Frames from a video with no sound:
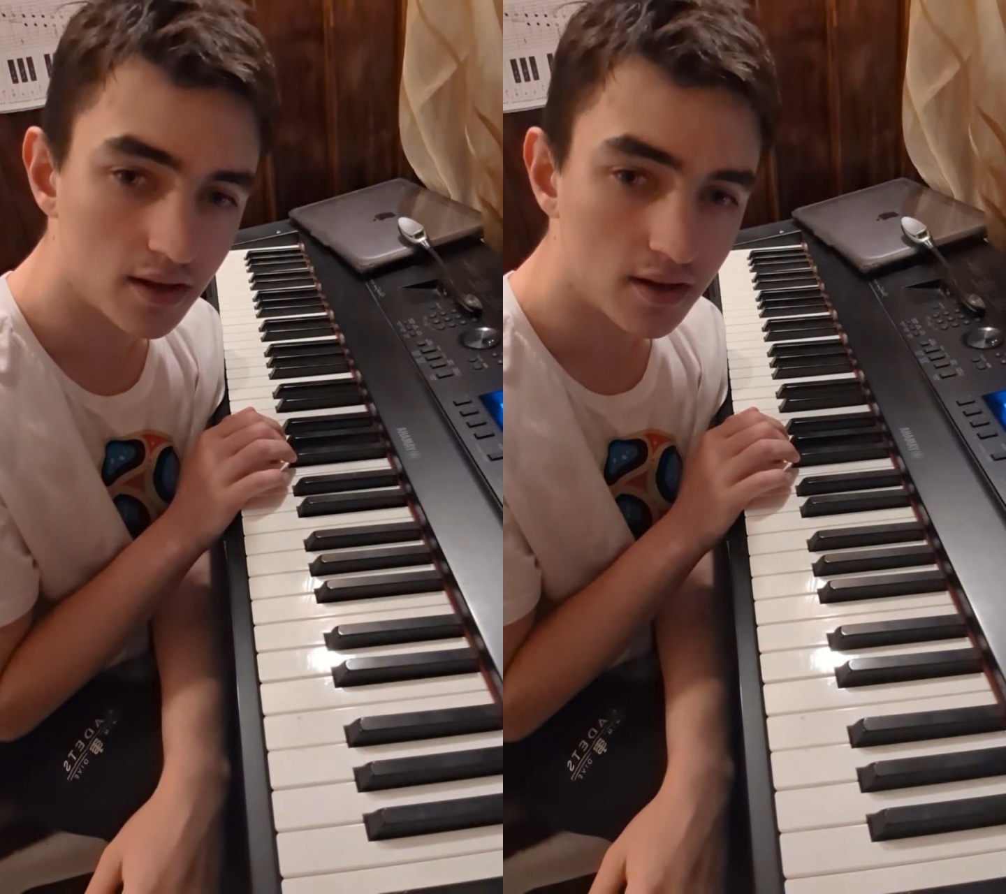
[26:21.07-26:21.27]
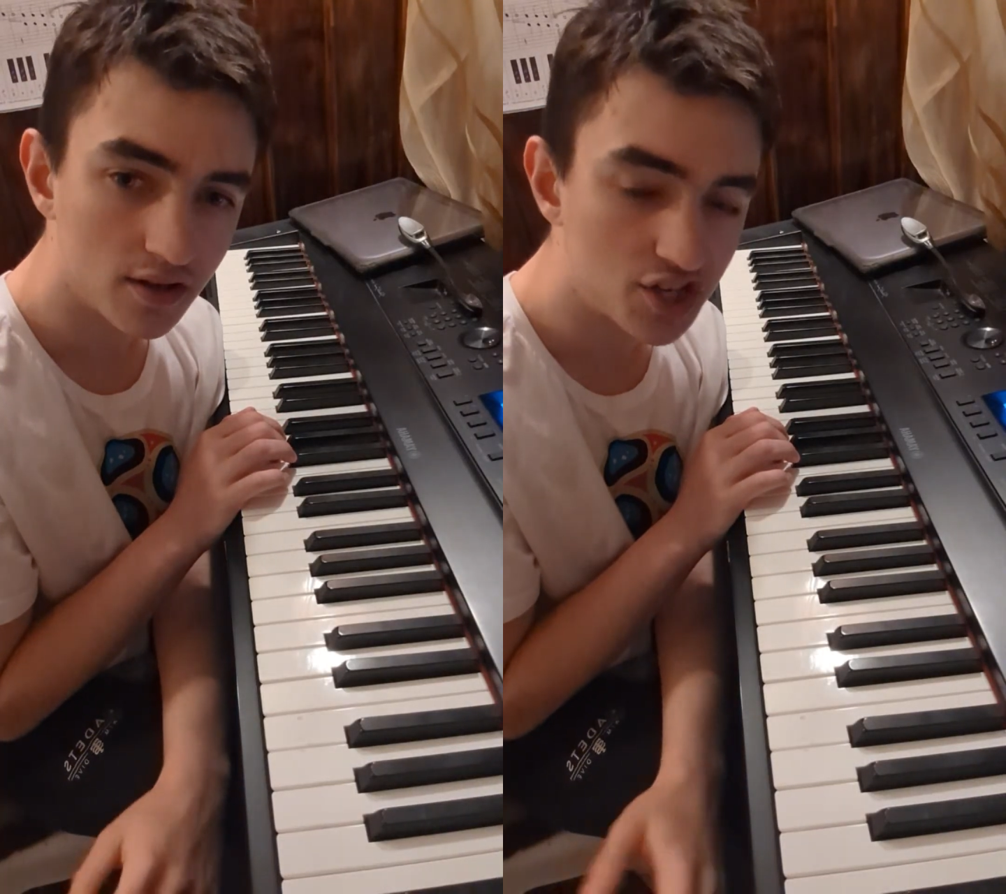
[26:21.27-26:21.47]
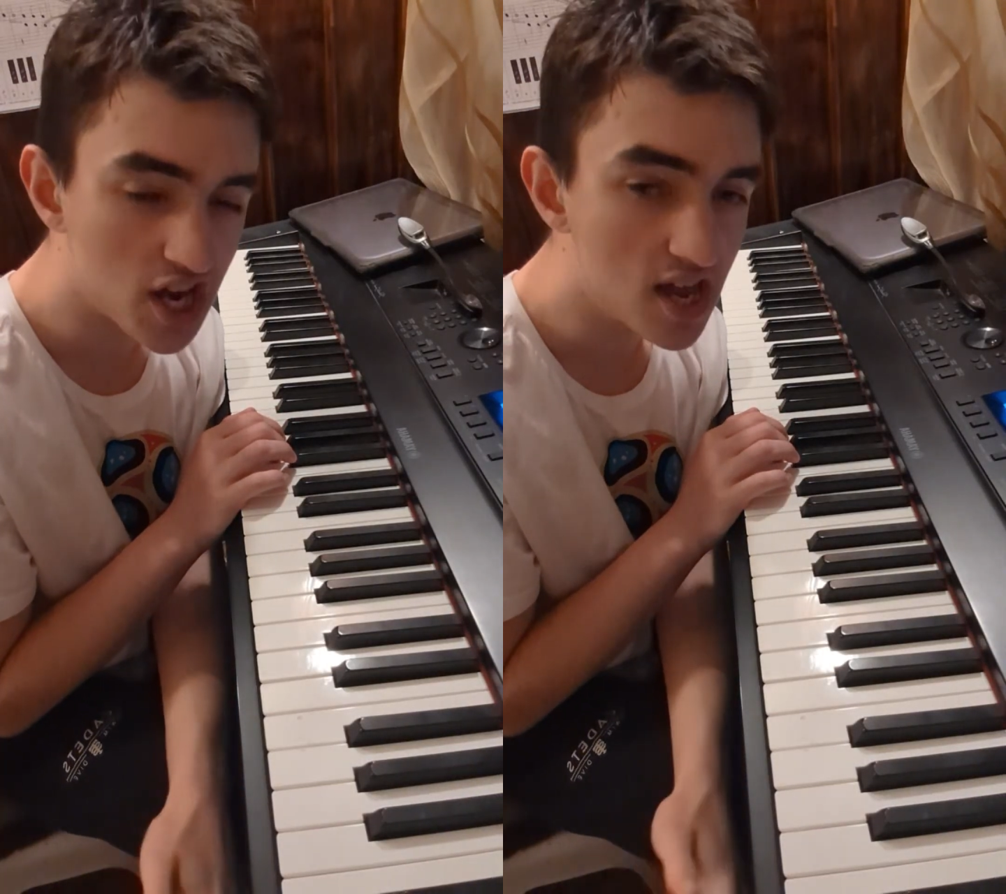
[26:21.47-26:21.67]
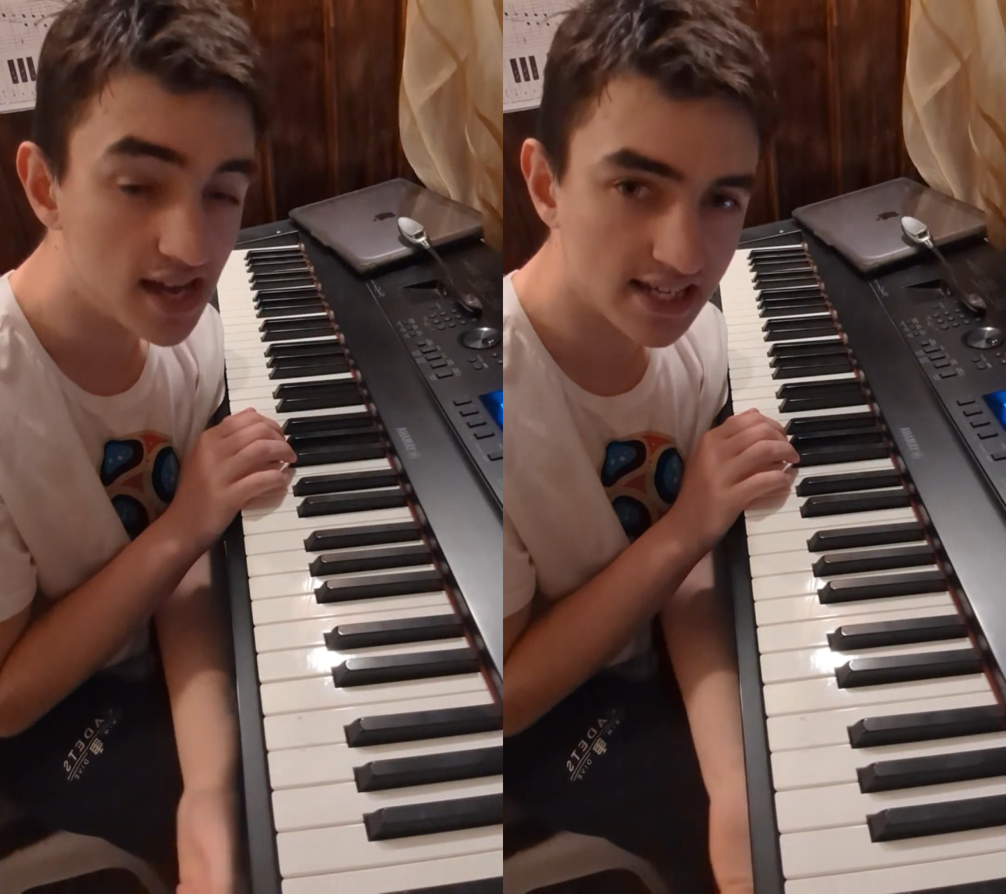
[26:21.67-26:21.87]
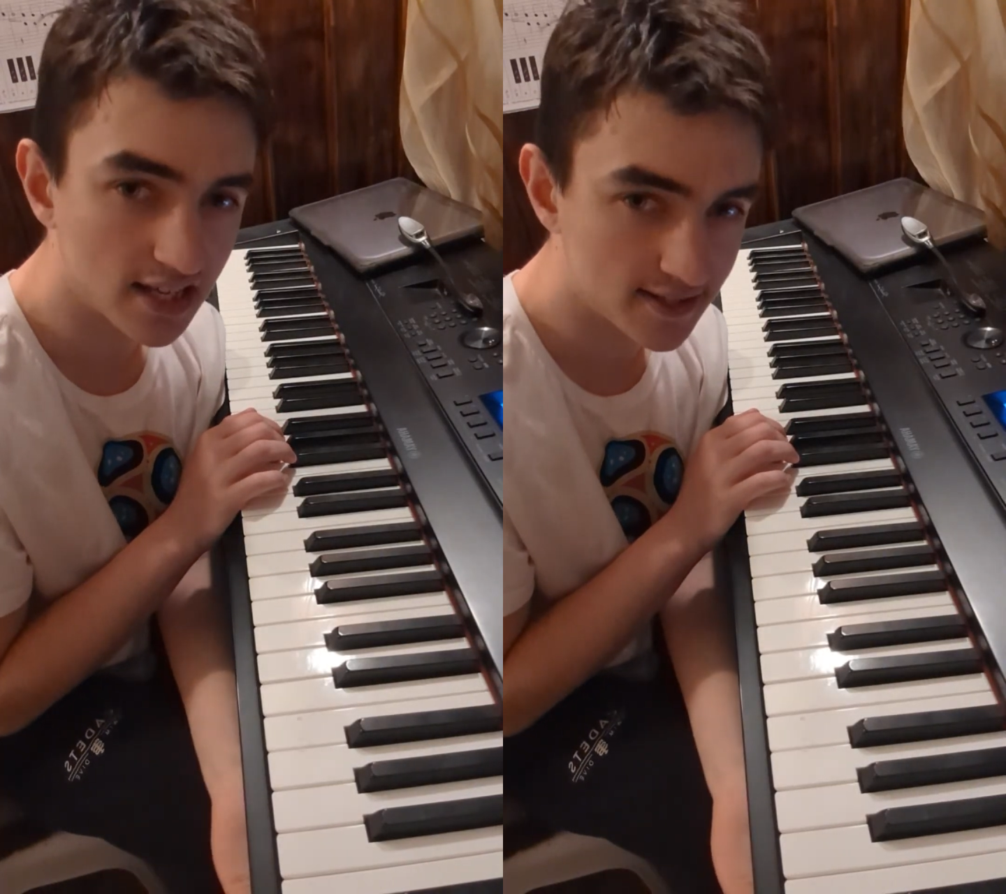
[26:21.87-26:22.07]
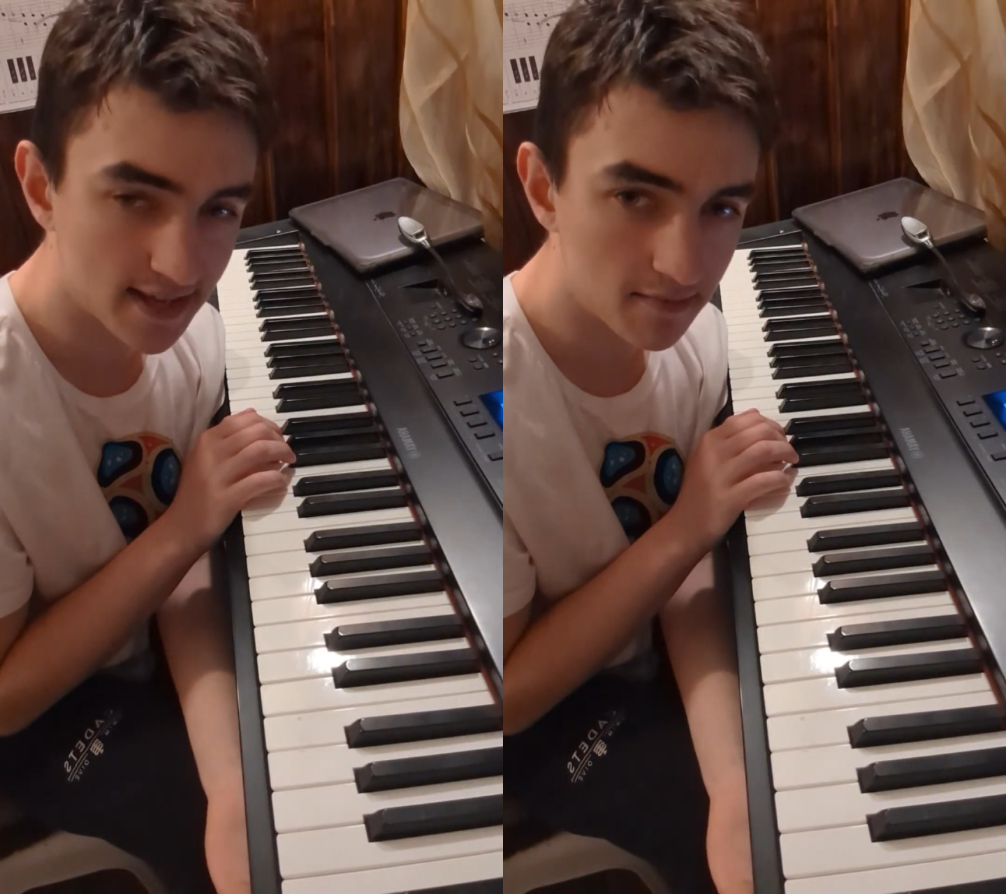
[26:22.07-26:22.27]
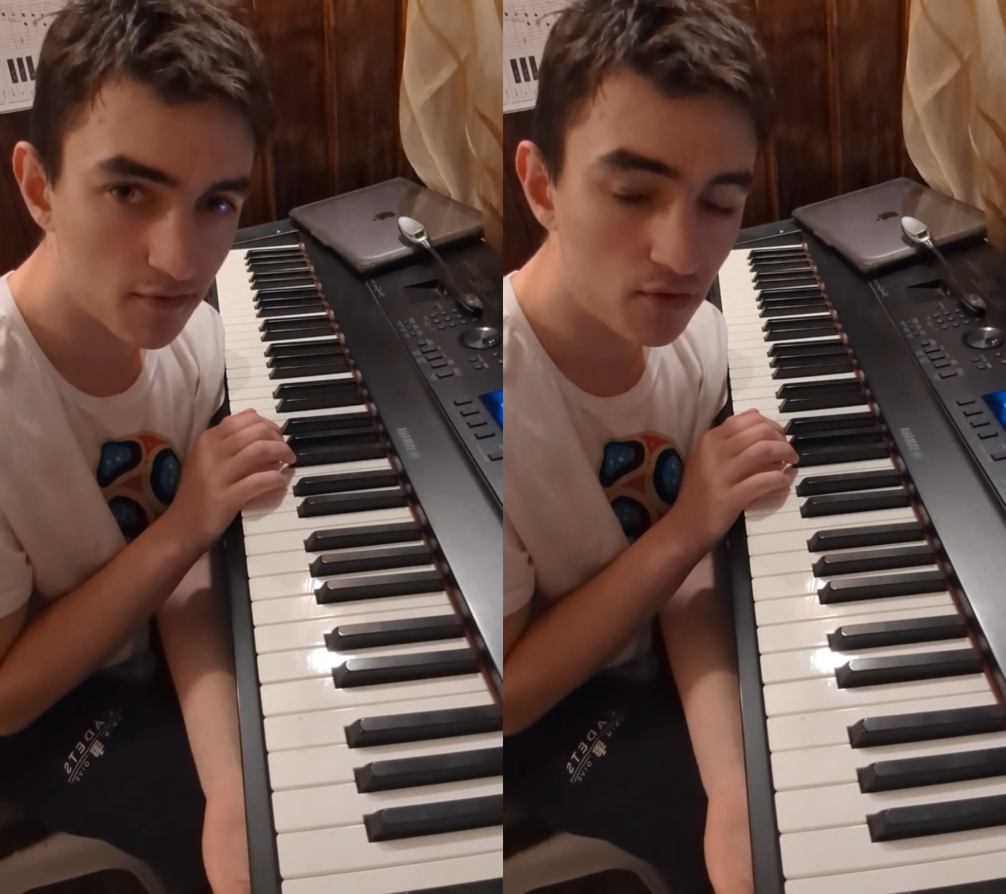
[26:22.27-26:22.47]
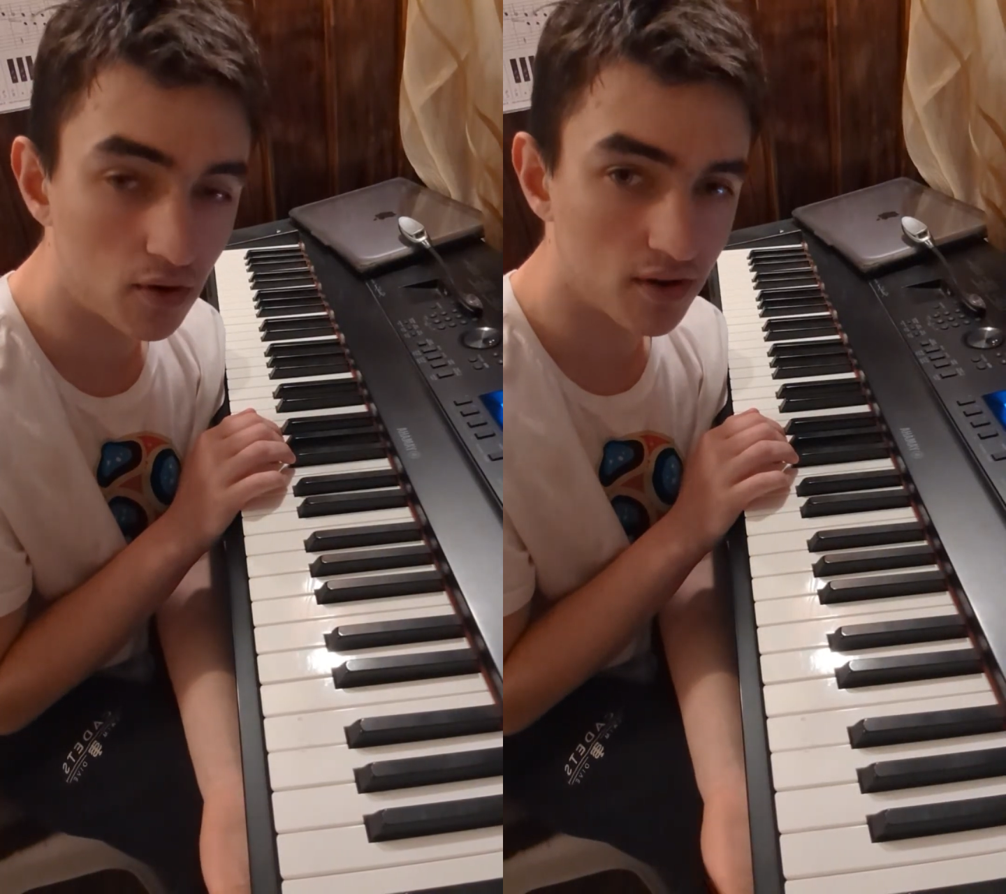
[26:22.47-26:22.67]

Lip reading: G, as I said before,